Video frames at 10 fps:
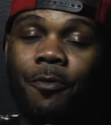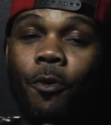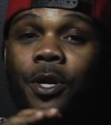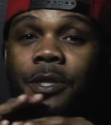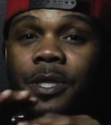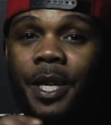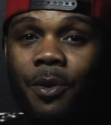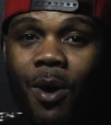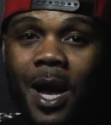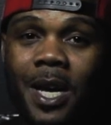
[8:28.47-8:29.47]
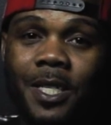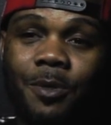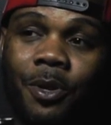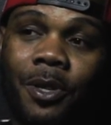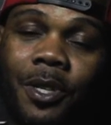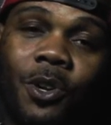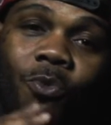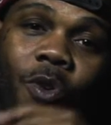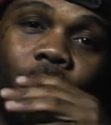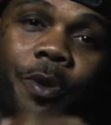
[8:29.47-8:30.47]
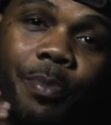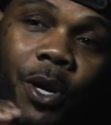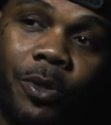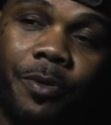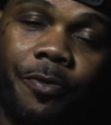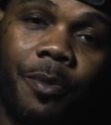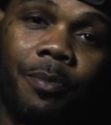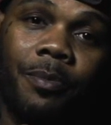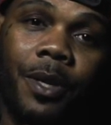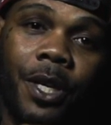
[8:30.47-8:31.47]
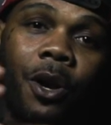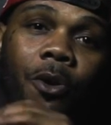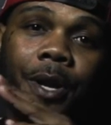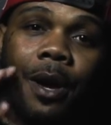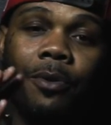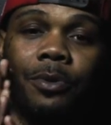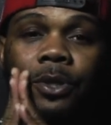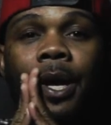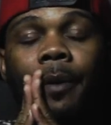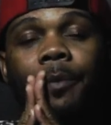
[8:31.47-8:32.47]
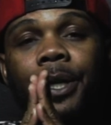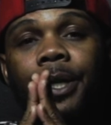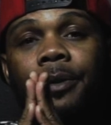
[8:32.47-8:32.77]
for us city-wise, but what we building from here on out, you know what I mean?